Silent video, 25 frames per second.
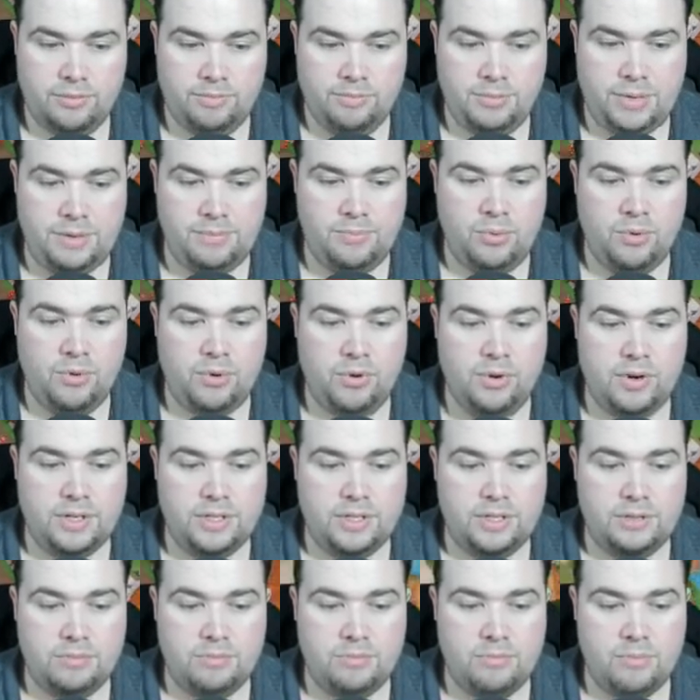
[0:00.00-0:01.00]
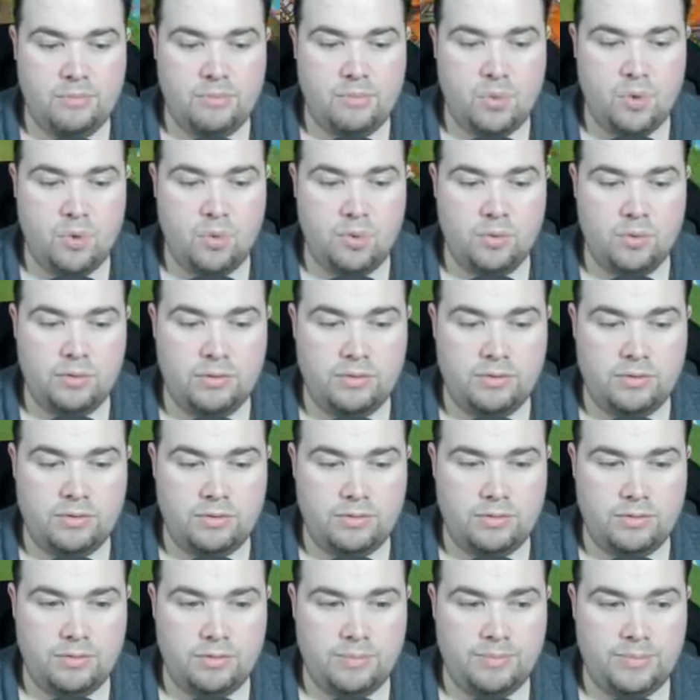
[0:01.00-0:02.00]
People like to mourn
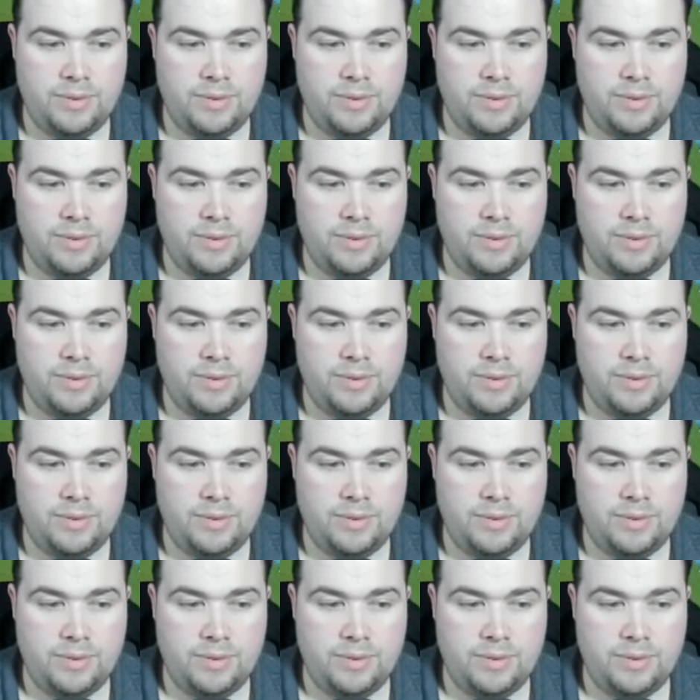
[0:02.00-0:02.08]
from